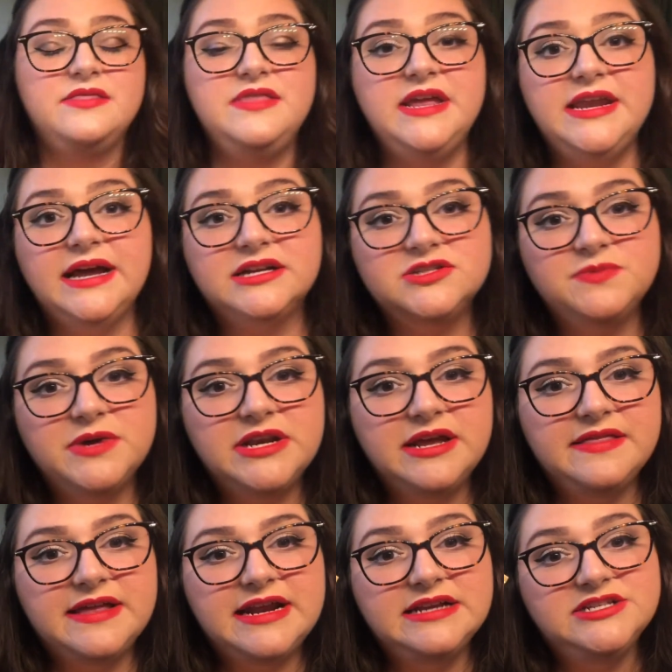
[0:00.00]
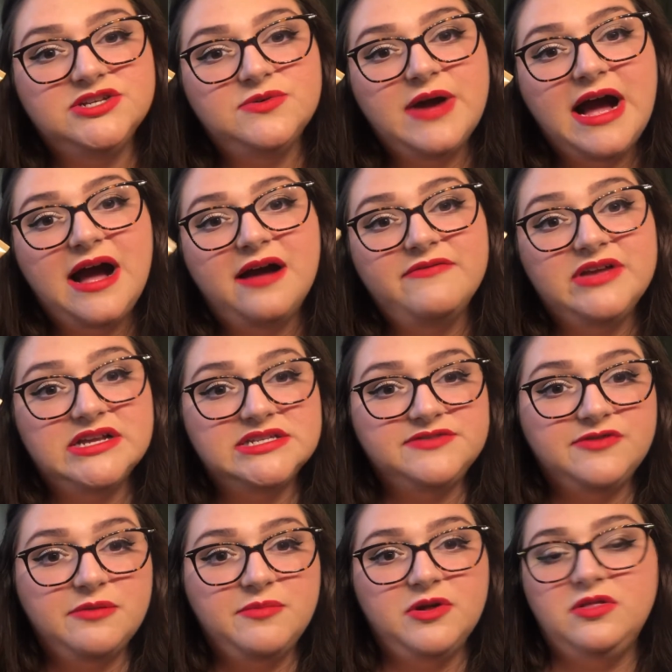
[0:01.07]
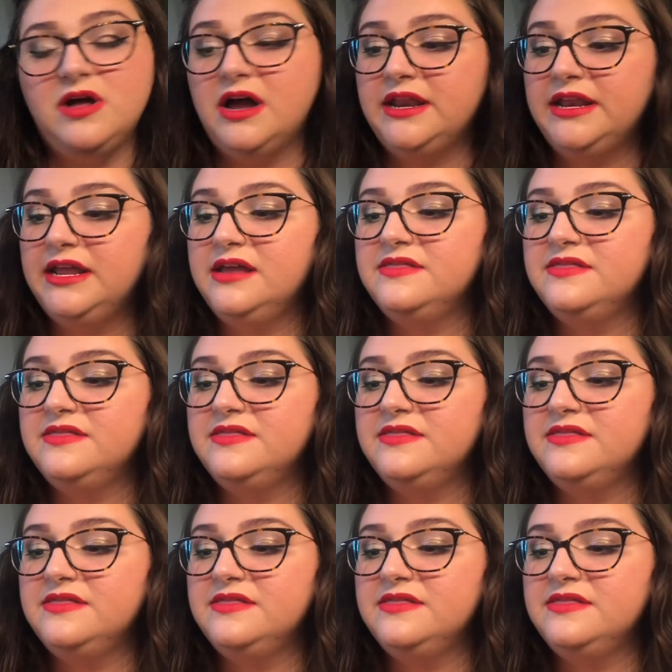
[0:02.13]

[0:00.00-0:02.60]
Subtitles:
The next one that I do have is from Milani.